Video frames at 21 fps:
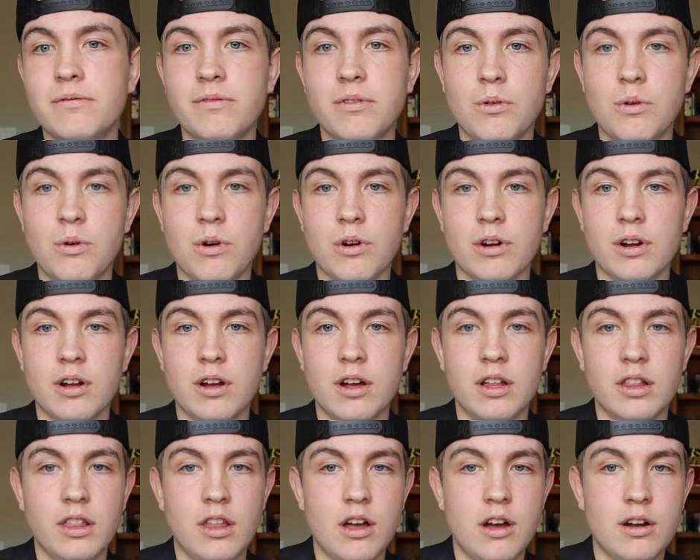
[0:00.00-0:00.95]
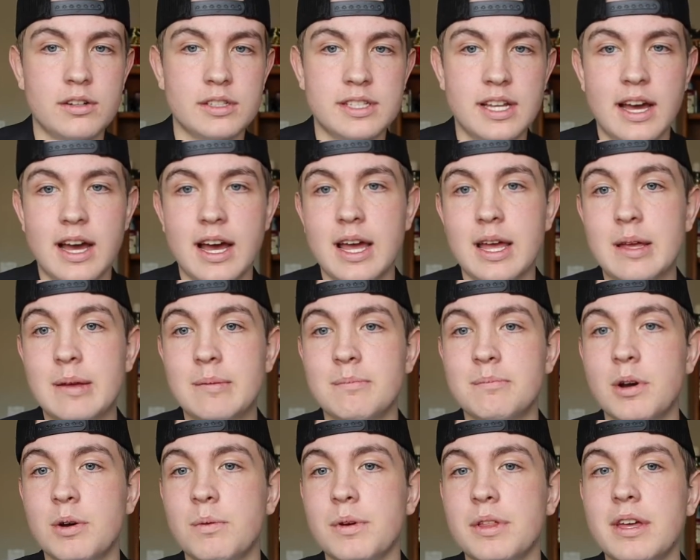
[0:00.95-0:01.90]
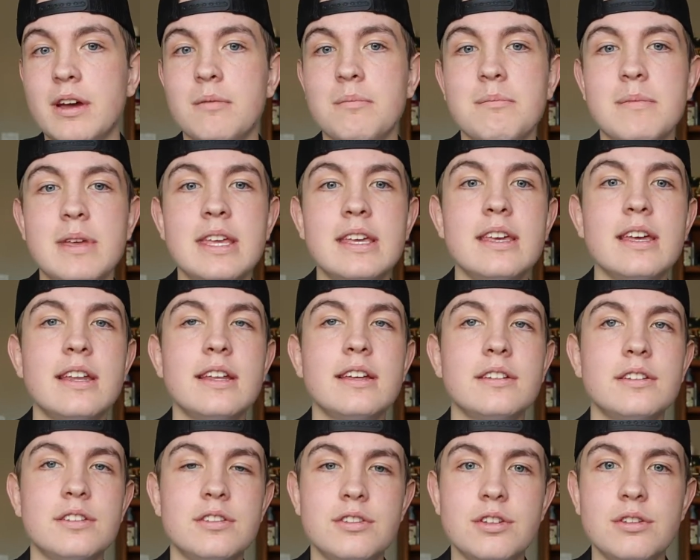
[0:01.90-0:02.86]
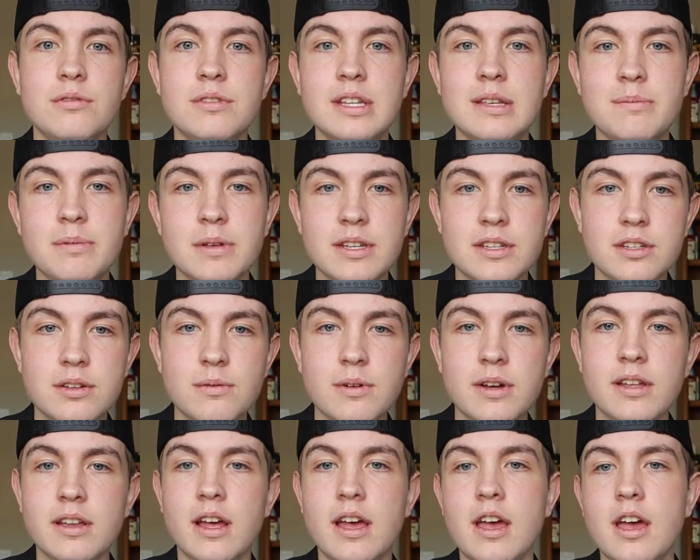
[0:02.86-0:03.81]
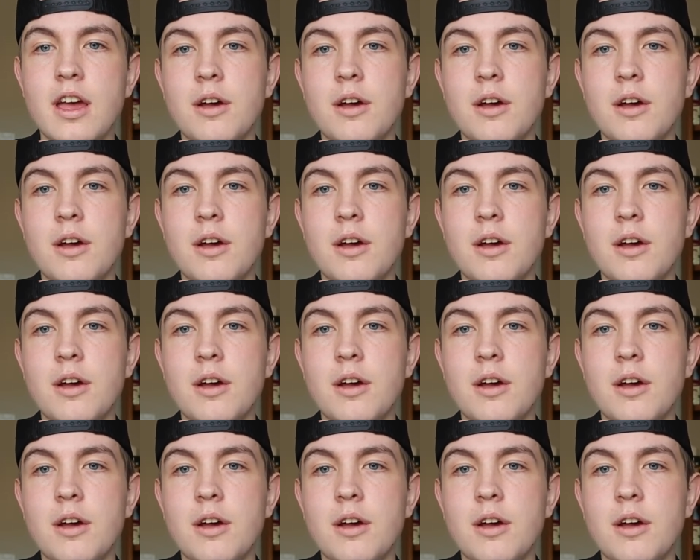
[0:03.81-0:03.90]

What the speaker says: for a long time, but without me getting too deep into it,